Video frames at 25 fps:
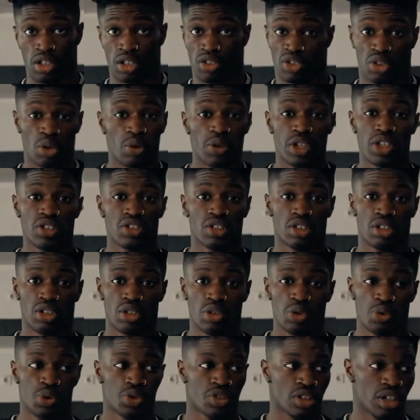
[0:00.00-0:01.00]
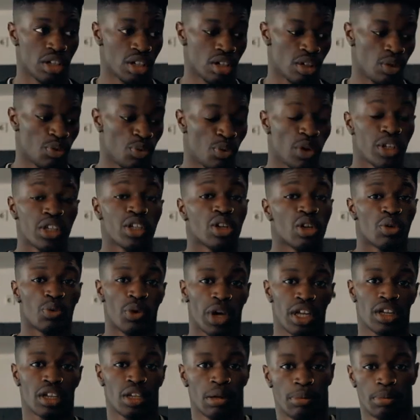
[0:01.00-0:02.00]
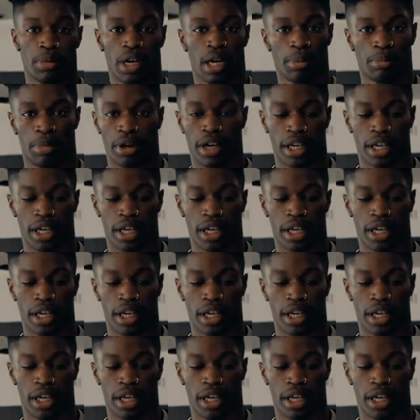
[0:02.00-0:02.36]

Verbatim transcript: So easy to use, and a really good way to combine